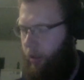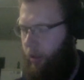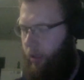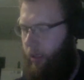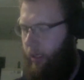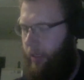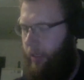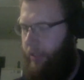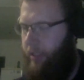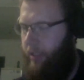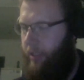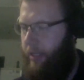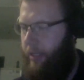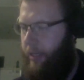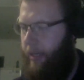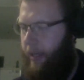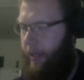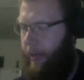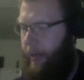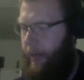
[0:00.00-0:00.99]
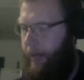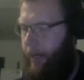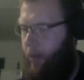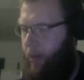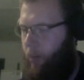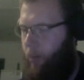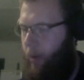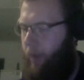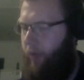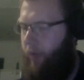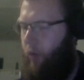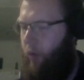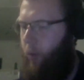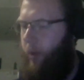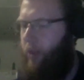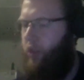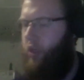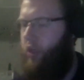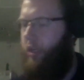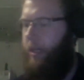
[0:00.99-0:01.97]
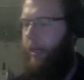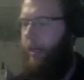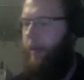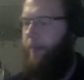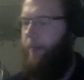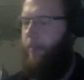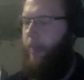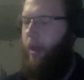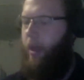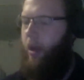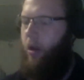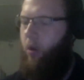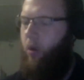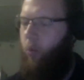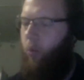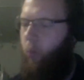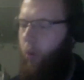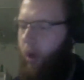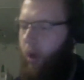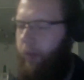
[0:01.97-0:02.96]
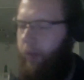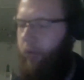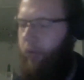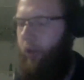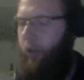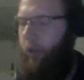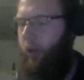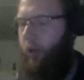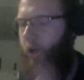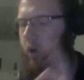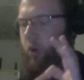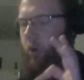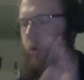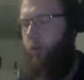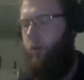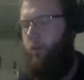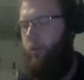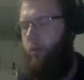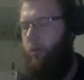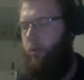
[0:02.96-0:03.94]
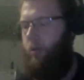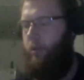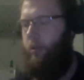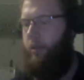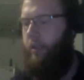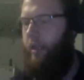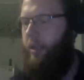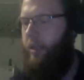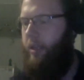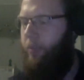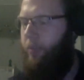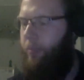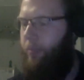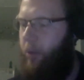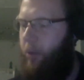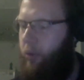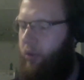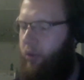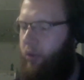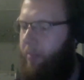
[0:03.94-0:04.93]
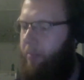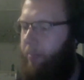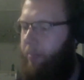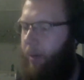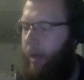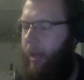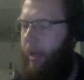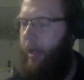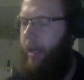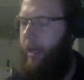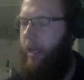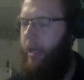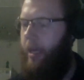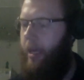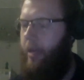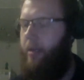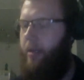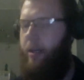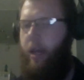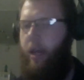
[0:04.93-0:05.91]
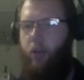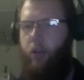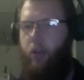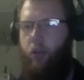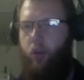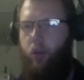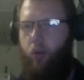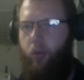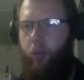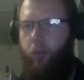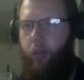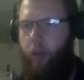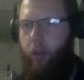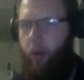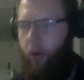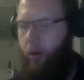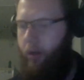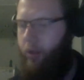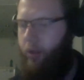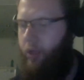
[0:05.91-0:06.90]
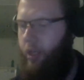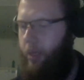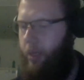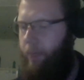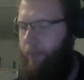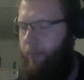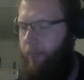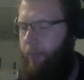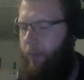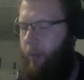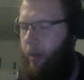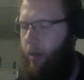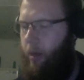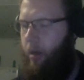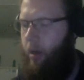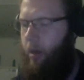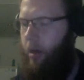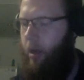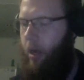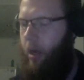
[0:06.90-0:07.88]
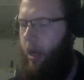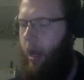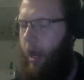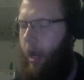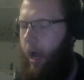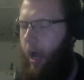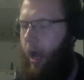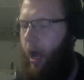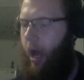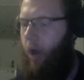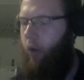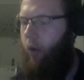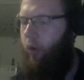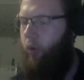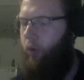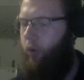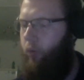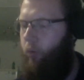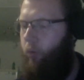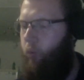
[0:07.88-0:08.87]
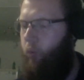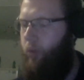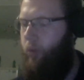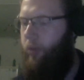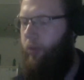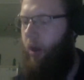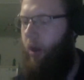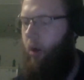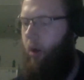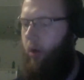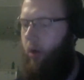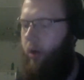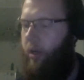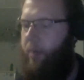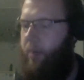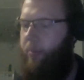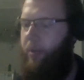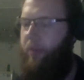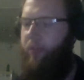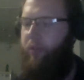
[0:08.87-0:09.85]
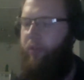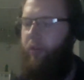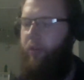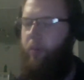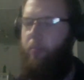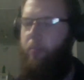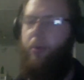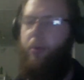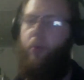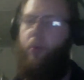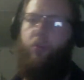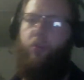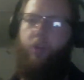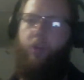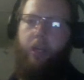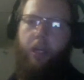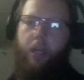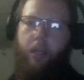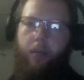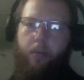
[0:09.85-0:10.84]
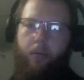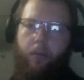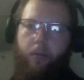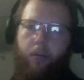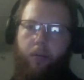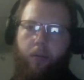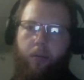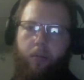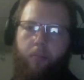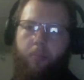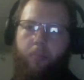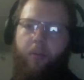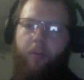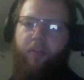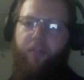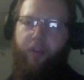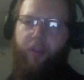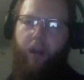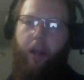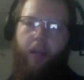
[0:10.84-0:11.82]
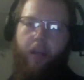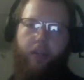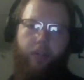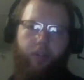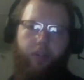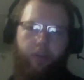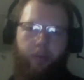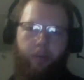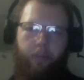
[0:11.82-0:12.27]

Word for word: let's see. Uh, we have a question here. What role does beauty play in natural theology? How would the argument from beauty be phrased?